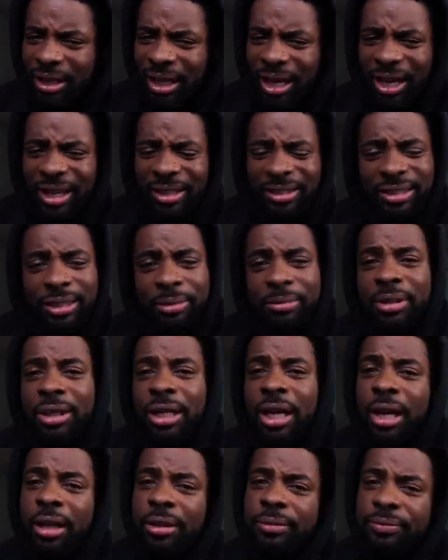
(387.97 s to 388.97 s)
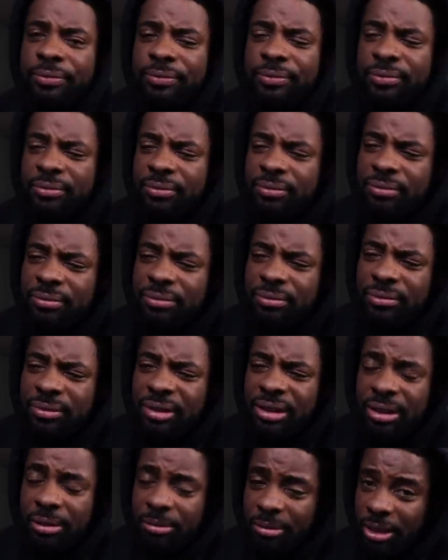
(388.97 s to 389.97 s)
Hey, some of
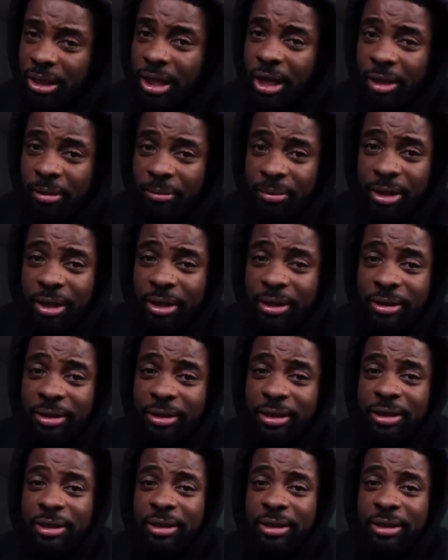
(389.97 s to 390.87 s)
y'all, man,